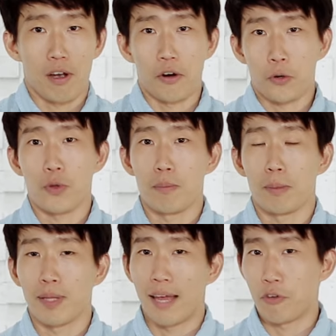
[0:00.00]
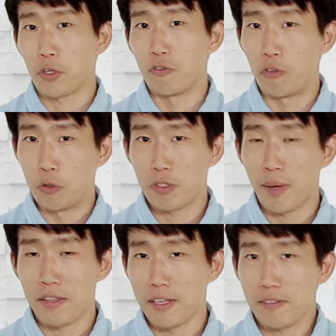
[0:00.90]
are Korean people ever confused
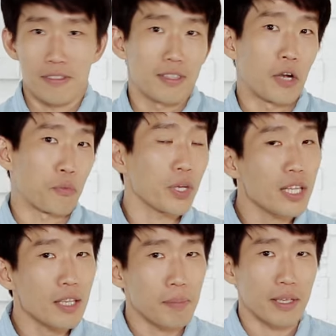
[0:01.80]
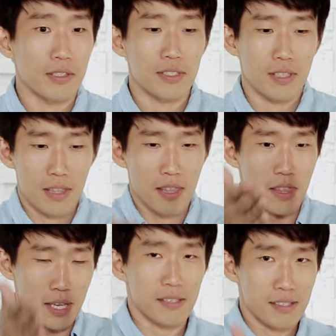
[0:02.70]
by this? Not really, because
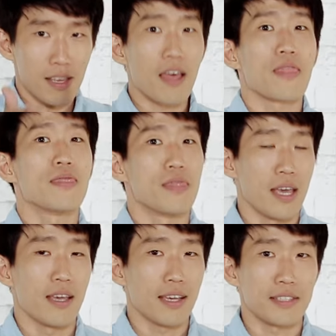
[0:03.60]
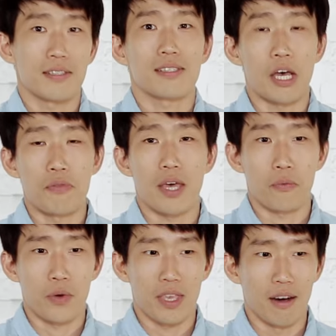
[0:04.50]
this ne is the sound
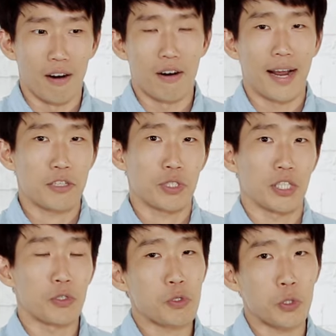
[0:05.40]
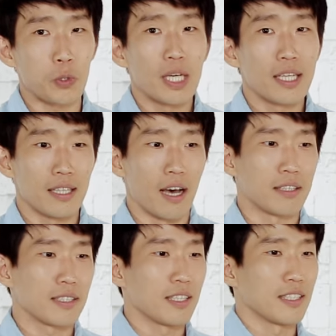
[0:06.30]
that we are actually used to,
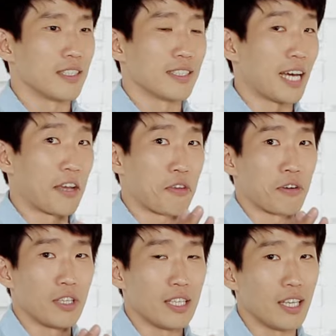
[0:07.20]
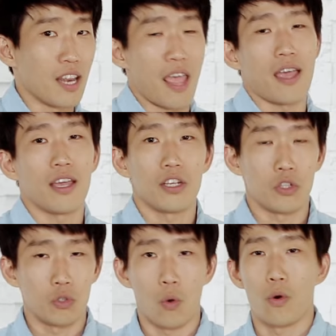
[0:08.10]
neither ne
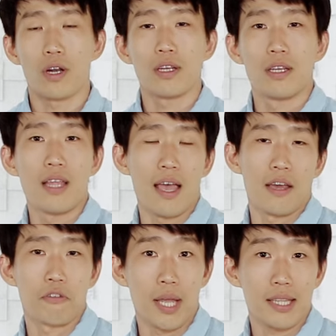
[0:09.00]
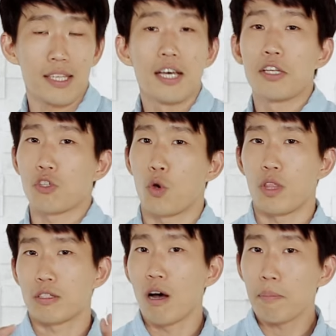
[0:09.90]
nor de, right? So
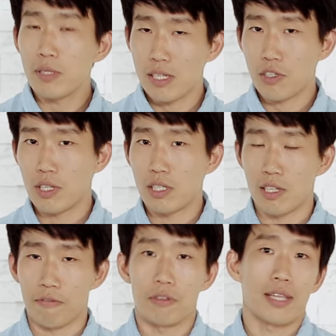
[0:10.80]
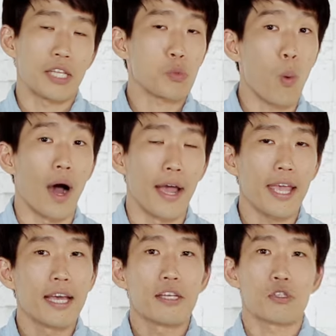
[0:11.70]
the tongue position is different, that's
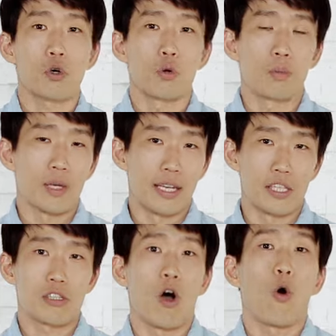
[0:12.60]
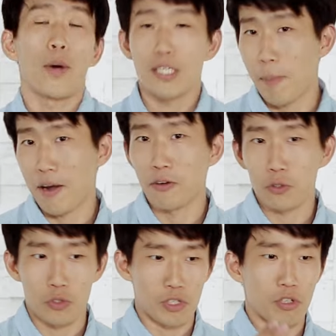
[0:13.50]
why. So it is always better
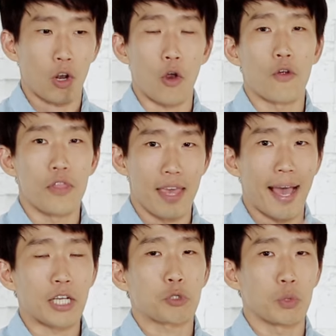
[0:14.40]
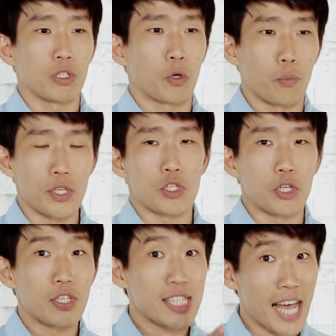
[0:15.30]
to just learn the actual
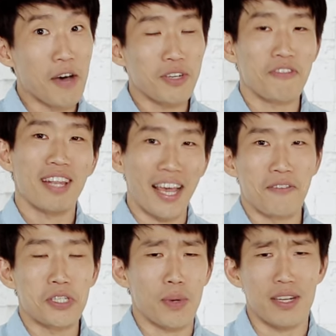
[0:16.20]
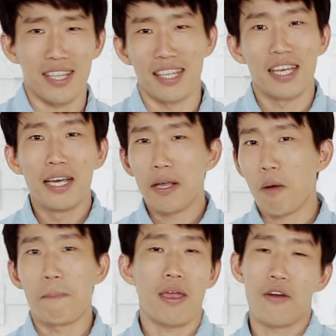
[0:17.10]
original sound of the language rather than
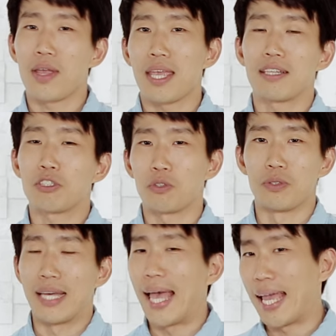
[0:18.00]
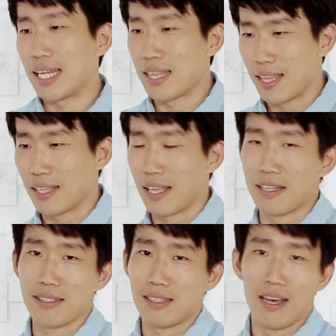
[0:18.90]
comparing it to anything
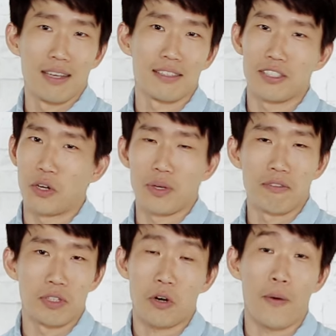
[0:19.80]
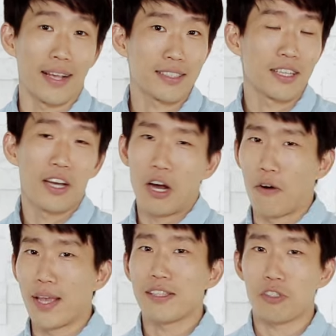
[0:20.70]
that is not, even correct.
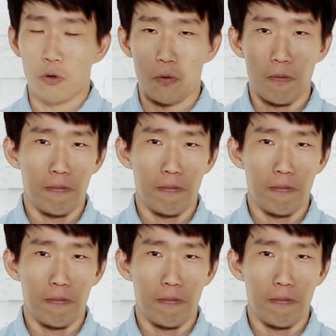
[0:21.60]
All right, so